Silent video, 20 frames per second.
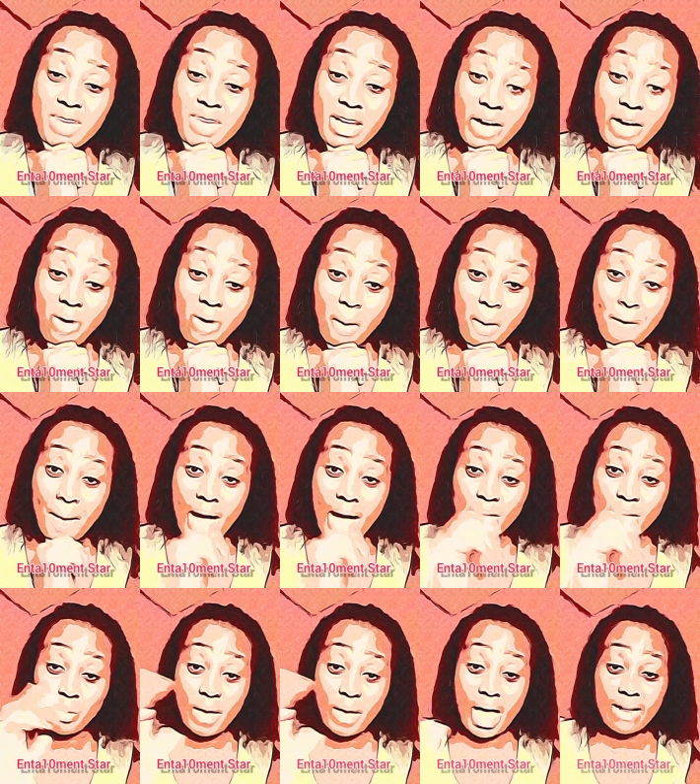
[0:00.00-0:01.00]
you live in a
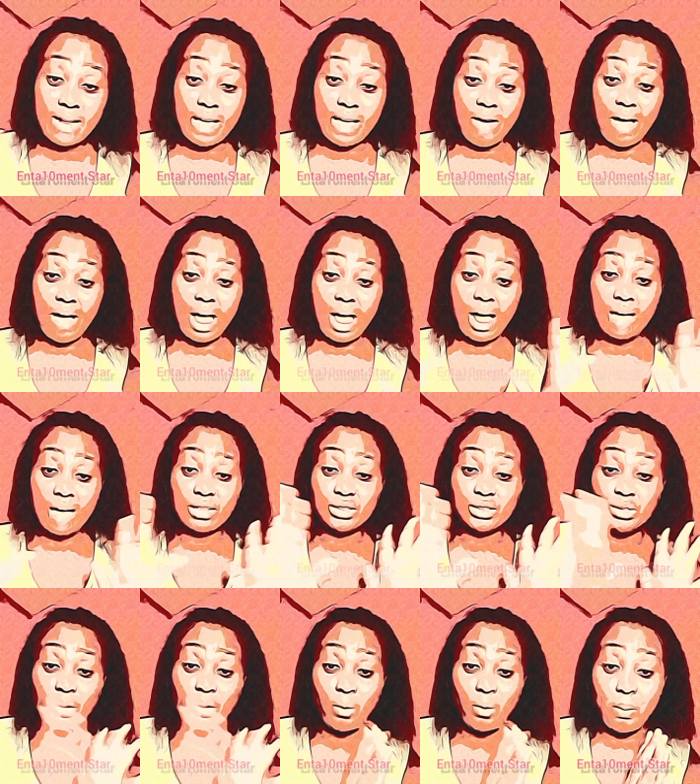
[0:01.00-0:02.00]
compound where there are